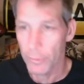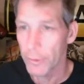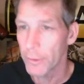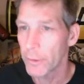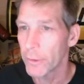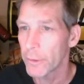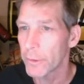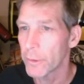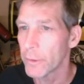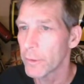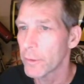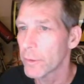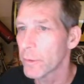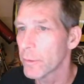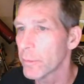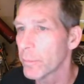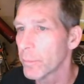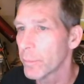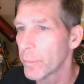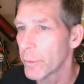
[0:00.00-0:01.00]
This is
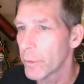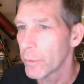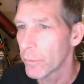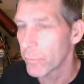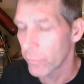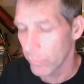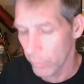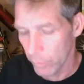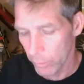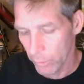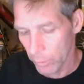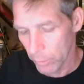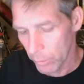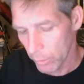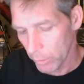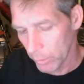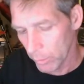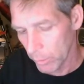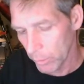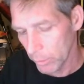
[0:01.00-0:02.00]
built for a
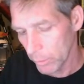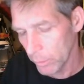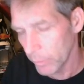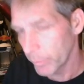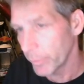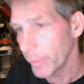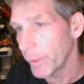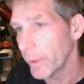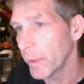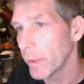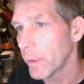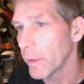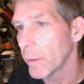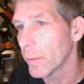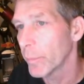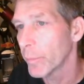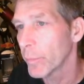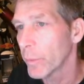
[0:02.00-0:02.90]
cause. Bam.